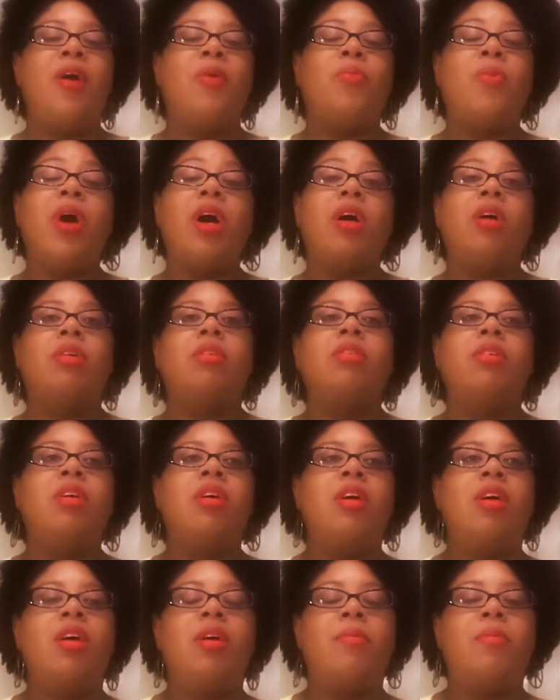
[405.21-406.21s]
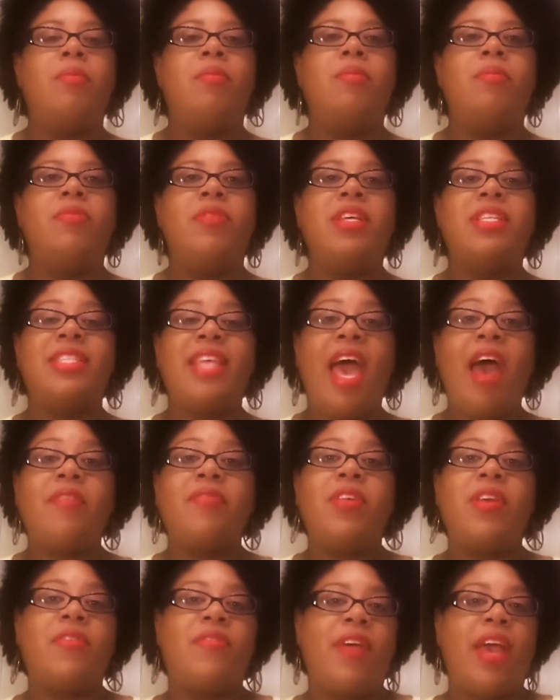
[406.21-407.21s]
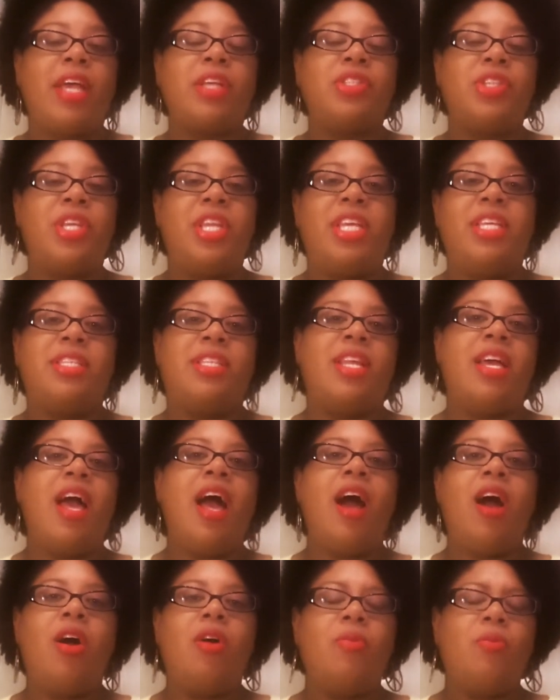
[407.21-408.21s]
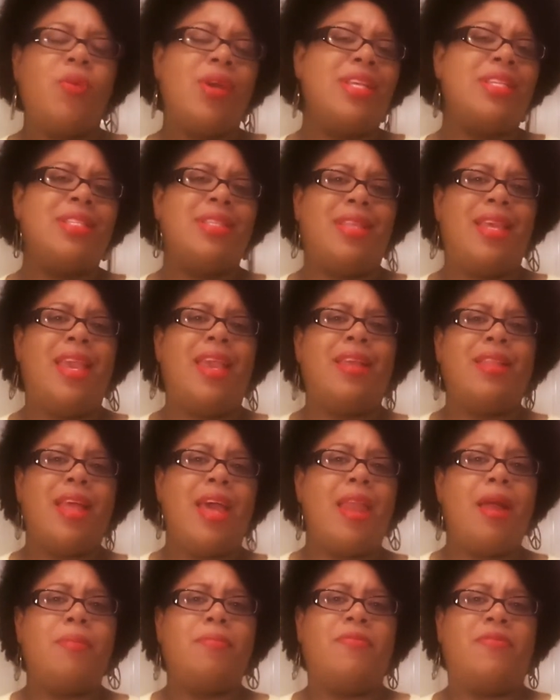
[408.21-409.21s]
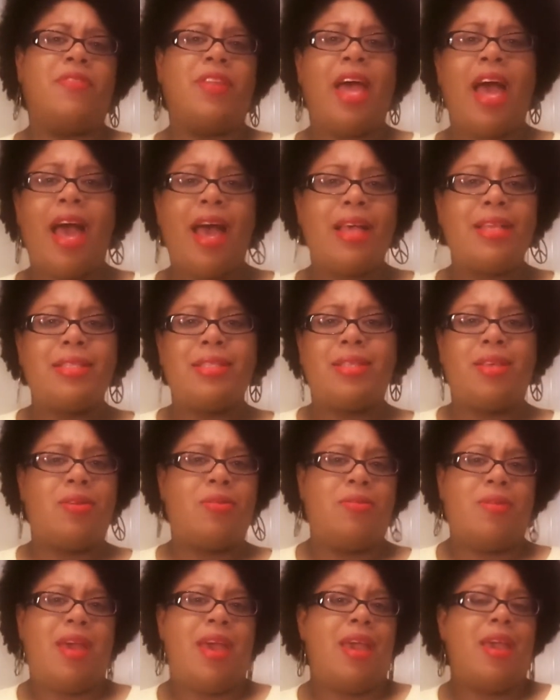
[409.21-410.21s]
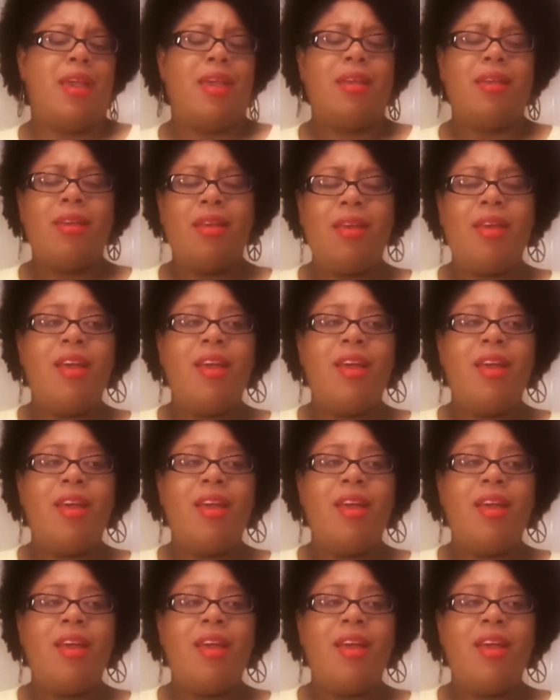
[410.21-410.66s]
Well, the Zaftig Fashionista, I always think that I'm fly, so hey.